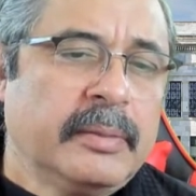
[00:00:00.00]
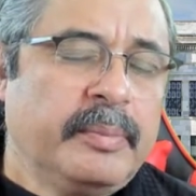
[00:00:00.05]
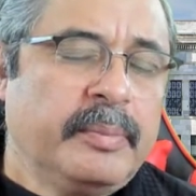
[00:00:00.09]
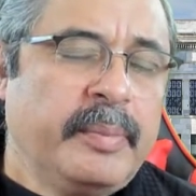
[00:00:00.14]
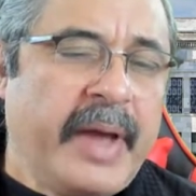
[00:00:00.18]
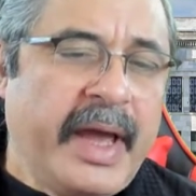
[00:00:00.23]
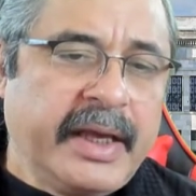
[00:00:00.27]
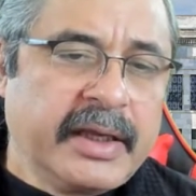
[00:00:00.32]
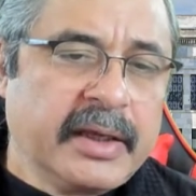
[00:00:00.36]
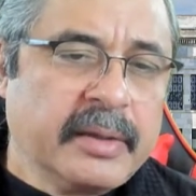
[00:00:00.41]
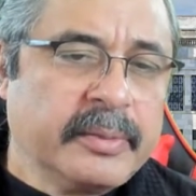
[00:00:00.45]

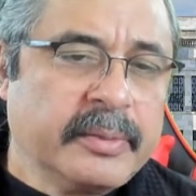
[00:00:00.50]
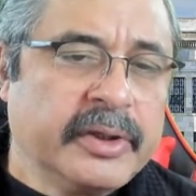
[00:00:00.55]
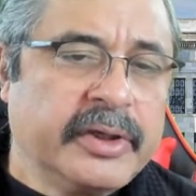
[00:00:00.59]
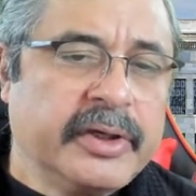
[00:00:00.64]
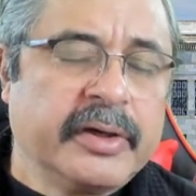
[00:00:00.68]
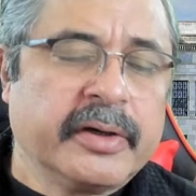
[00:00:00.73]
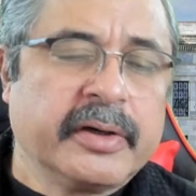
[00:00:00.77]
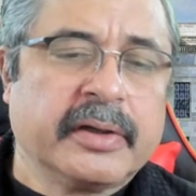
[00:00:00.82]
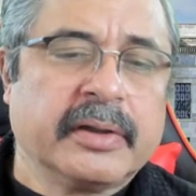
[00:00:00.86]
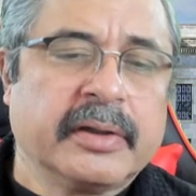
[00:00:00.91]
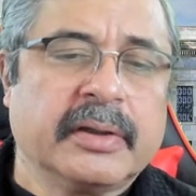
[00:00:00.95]
backing
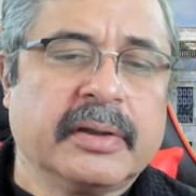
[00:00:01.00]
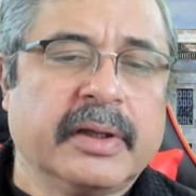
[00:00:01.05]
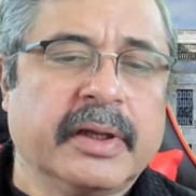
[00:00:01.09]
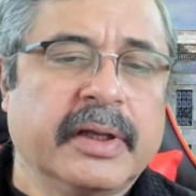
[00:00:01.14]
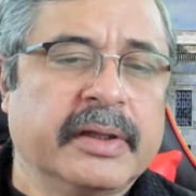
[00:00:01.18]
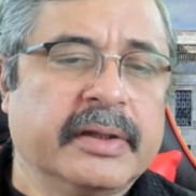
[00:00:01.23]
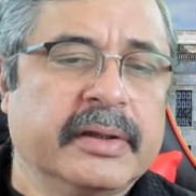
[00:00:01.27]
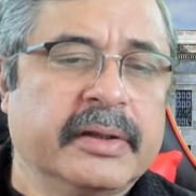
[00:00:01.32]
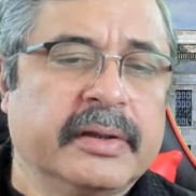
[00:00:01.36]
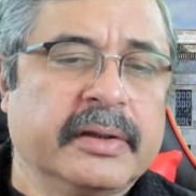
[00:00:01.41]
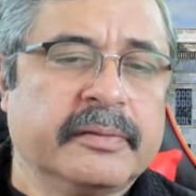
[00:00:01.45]
material
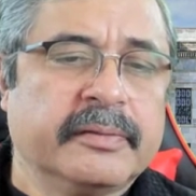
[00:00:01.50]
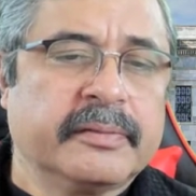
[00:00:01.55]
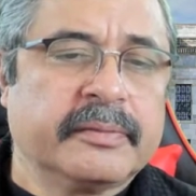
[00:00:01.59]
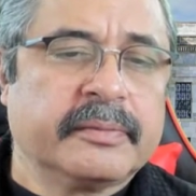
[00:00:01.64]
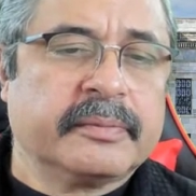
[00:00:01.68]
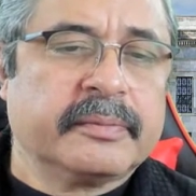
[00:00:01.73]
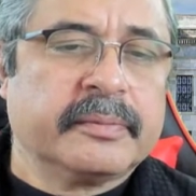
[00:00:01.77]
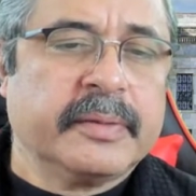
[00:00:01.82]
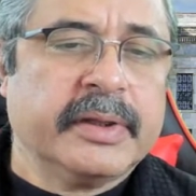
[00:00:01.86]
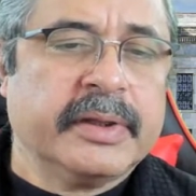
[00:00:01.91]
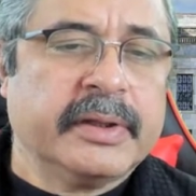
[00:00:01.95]
in
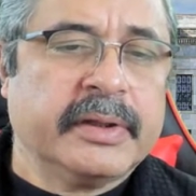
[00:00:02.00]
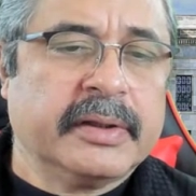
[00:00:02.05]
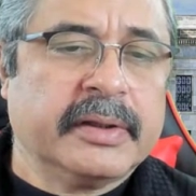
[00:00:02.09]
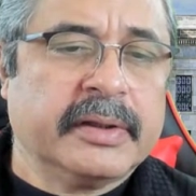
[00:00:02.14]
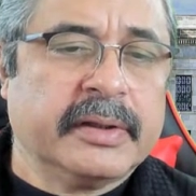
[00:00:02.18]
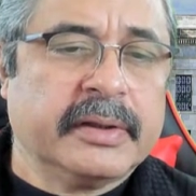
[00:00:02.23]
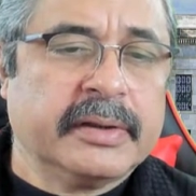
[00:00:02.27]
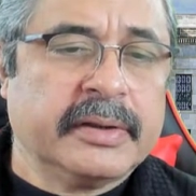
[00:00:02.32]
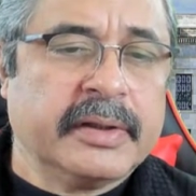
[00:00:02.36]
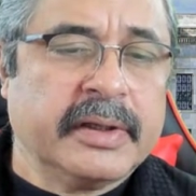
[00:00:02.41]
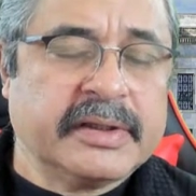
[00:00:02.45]

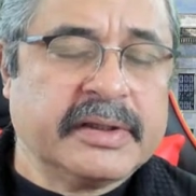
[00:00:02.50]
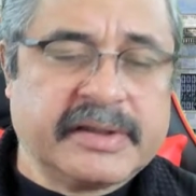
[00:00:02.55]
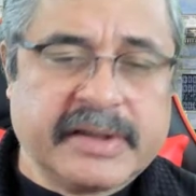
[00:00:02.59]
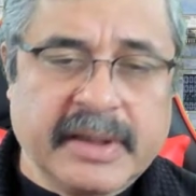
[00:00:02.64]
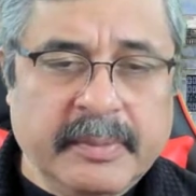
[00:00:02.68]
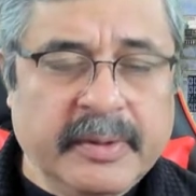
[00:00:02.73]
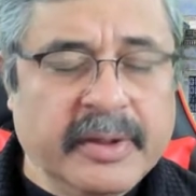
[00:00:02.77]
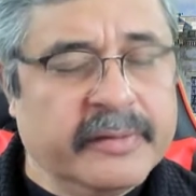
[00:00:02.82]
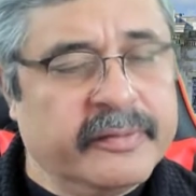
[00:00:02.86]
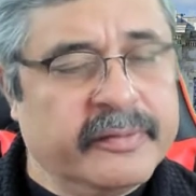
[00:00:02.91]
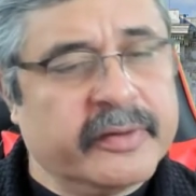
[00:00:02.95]
the
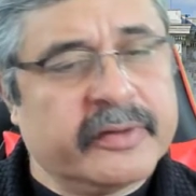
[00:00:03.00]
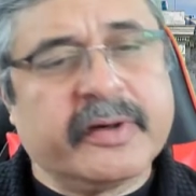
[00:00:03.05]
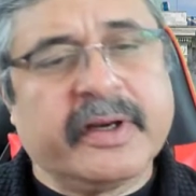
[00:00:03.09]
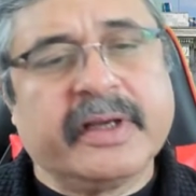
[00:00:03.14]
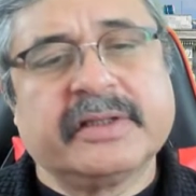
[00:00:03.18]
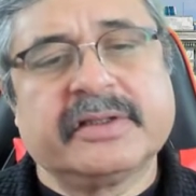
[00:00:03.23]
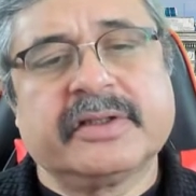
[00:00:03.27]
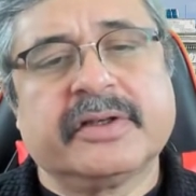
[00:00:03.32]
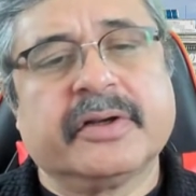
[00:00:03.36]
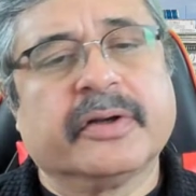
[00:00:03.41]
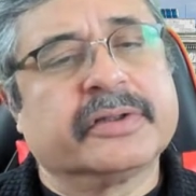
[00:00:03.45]
assembly of a
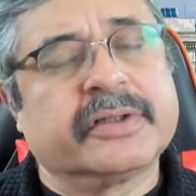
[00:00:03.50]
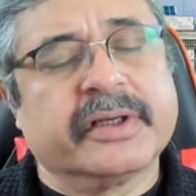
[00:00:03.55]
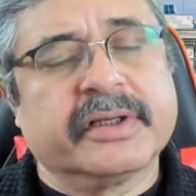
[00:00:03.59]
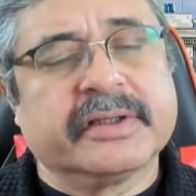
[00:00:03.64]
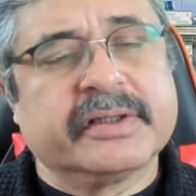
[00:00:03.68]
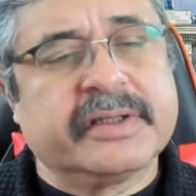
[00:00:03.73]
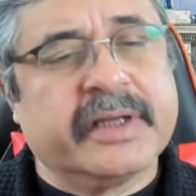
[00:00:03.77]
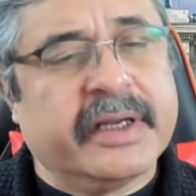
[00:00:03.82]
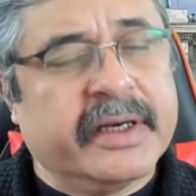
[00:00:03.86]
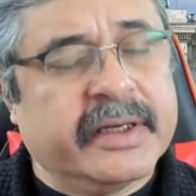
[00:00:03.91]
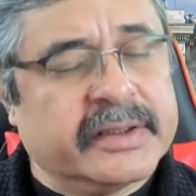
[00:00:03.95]

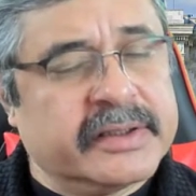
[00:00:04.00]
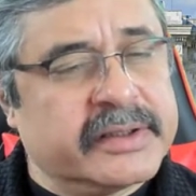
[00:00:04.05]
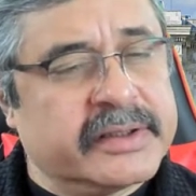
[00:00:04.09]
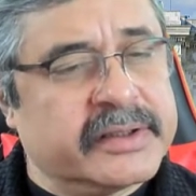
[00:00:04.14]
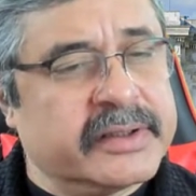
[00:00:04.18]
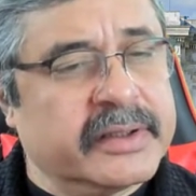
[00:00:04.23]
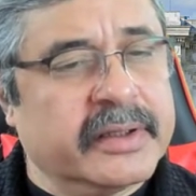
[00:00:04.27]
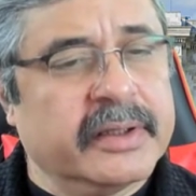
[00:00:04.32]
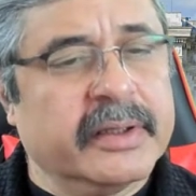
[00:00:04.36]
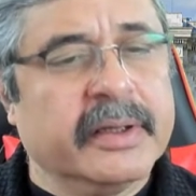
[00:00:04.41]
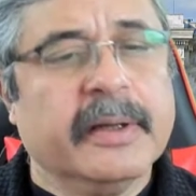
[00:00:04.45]
transducer and
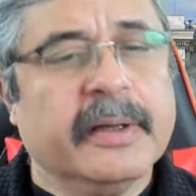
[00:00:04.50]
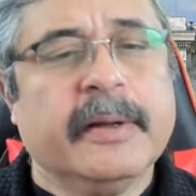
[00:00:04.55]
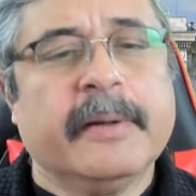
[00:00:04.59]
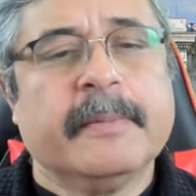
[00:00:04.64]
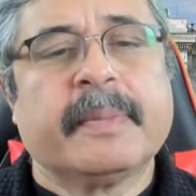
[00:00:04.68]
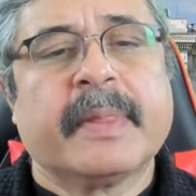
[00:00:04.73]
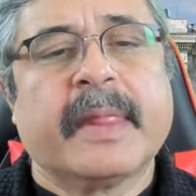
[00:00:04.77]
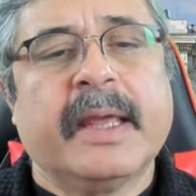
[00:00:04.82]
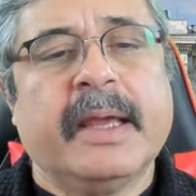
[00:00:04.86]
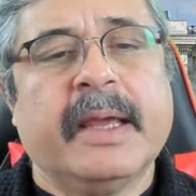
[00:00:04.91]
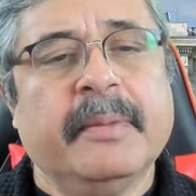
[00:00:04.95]
its
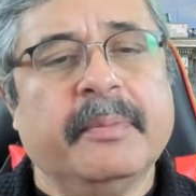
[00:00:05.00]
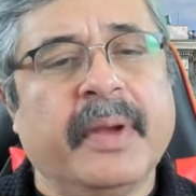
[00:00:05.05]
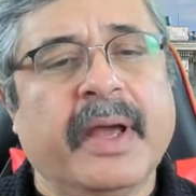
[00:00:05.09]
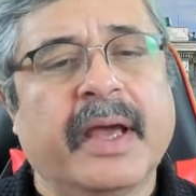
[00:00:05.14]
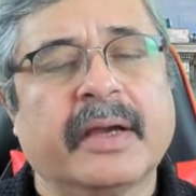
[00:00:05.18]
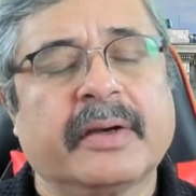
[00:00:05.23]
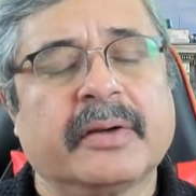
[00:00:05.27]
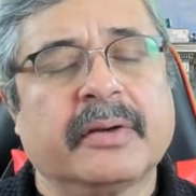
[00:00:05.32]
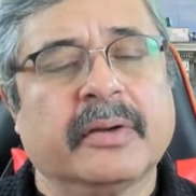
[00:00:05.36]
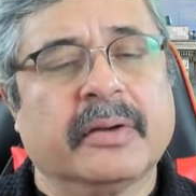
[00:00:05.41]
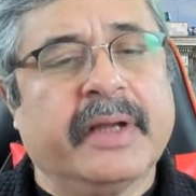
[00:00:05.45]

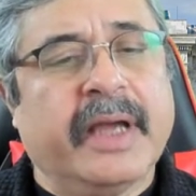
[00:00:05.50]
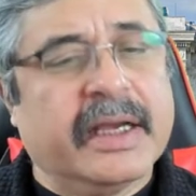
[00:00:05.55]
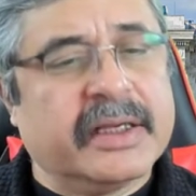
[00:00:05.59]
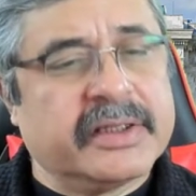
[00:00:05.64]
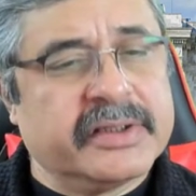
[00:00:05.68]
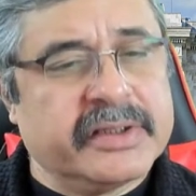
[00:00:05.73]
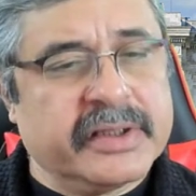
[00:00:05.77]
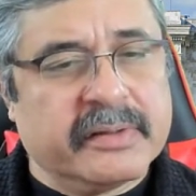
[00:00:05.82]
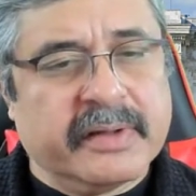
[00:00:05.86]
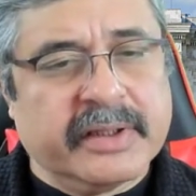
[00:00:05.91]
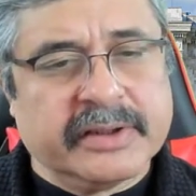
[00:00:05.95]
impact on
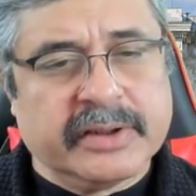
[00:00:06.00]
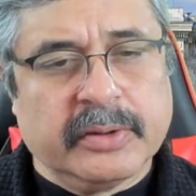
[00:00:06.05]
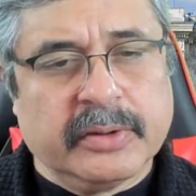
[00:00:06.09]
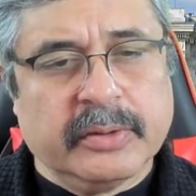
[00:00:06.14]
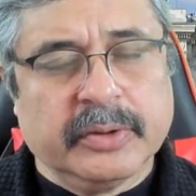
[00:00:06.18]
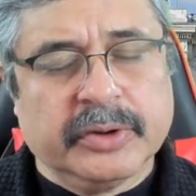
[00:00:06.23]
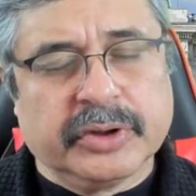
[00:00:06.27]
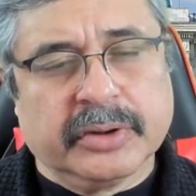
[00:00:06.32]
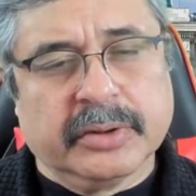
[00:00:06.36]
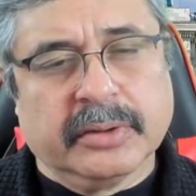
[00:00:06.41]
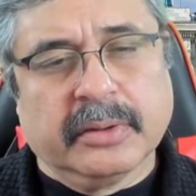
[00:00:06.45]
axial
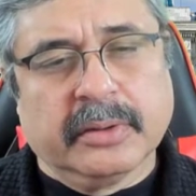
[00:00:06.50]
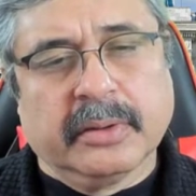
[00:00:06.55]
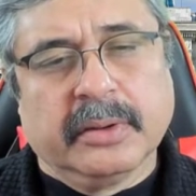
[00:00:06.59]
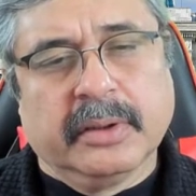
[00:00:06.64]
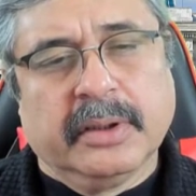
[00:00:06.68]
resolution.